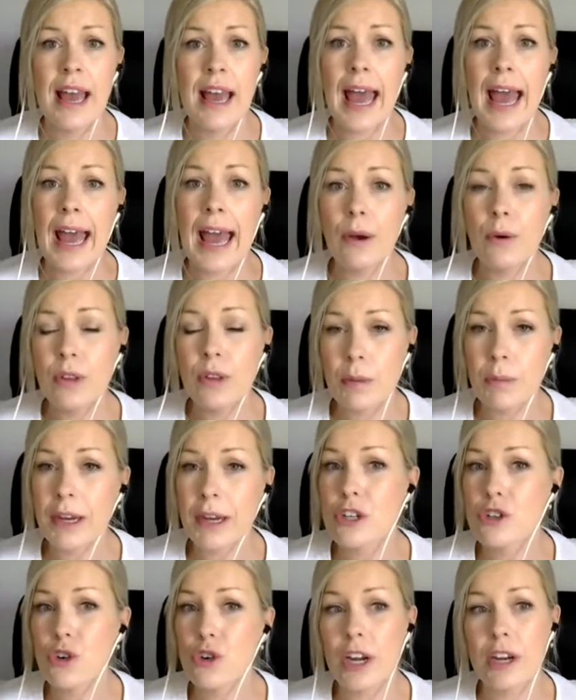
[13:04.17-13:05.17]
how they
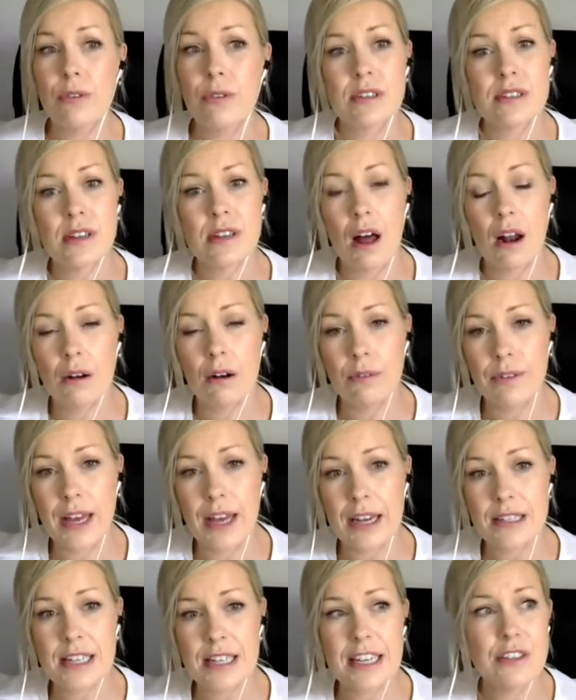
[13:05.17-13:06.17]
might try resolve
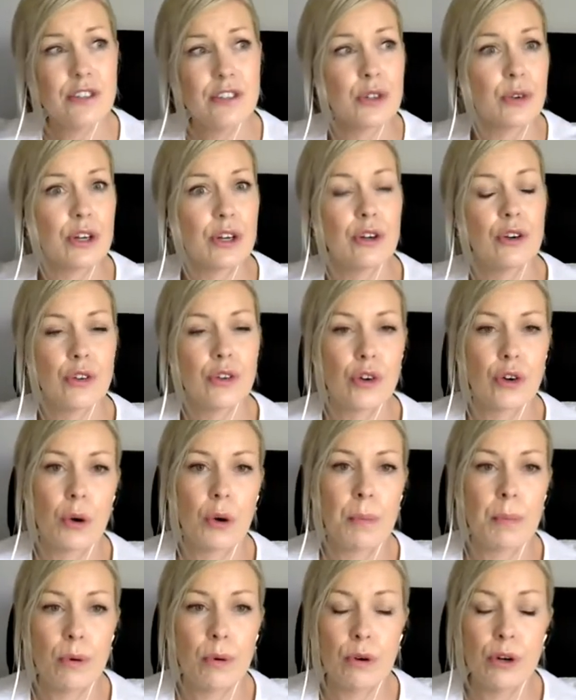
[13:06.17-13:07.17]
that. Is there
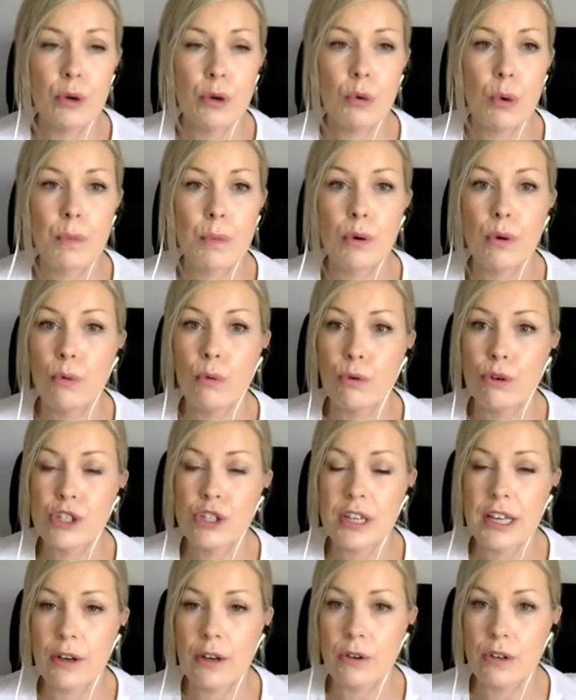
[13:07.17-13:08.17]
another new approach
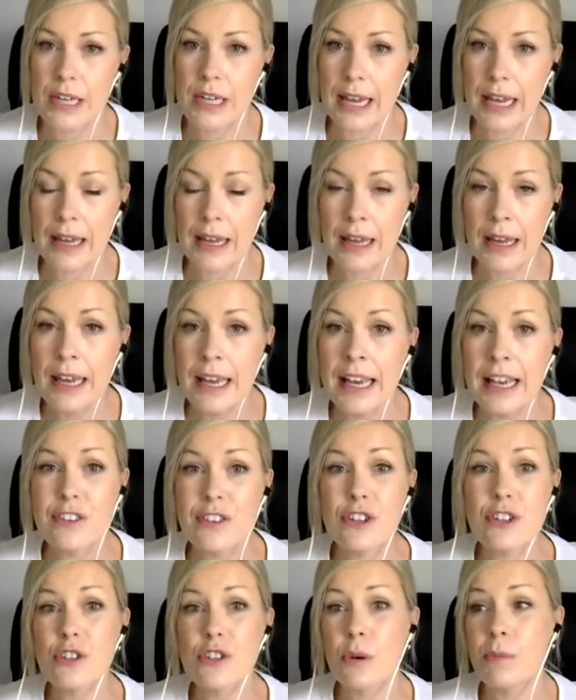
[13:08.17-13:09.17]
they could take?
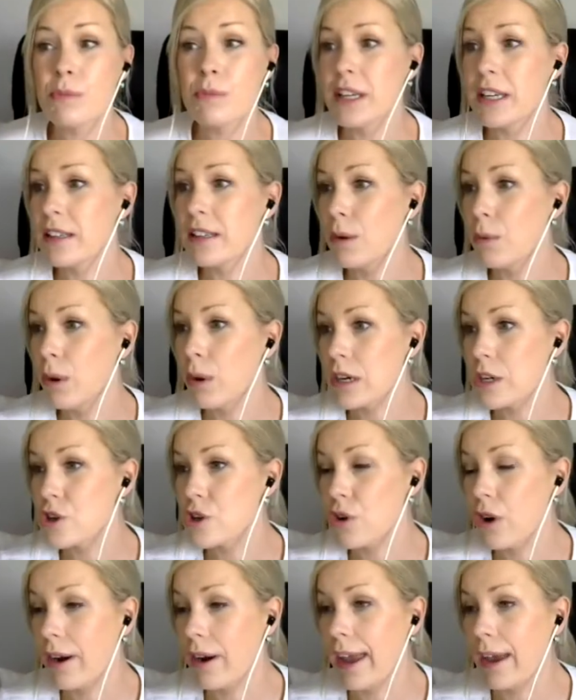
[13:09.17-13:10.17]
Is there something they want to
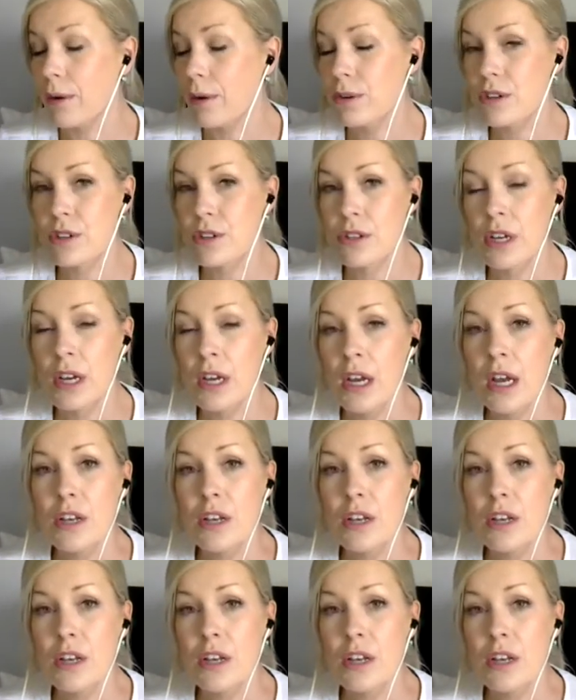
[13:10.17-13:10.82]
try out?